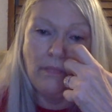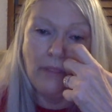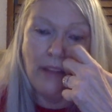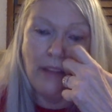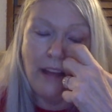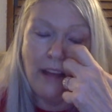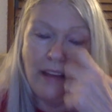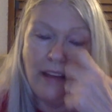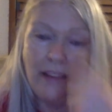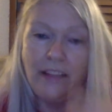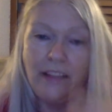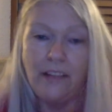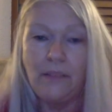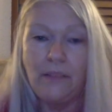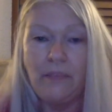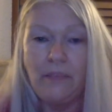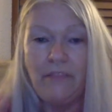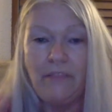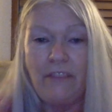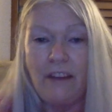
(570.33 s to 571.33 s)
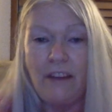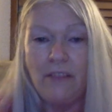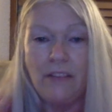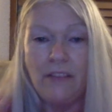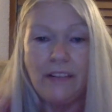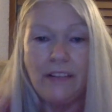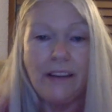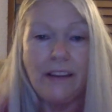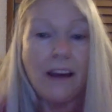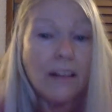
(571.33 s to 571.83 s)
likely to be found
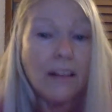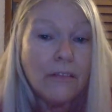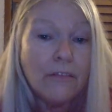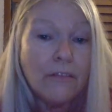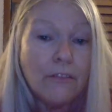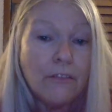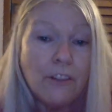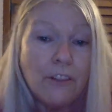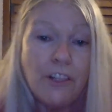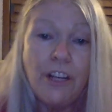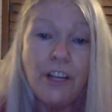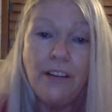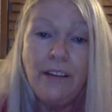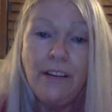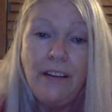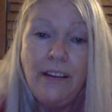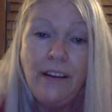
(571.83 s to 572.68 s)
in California.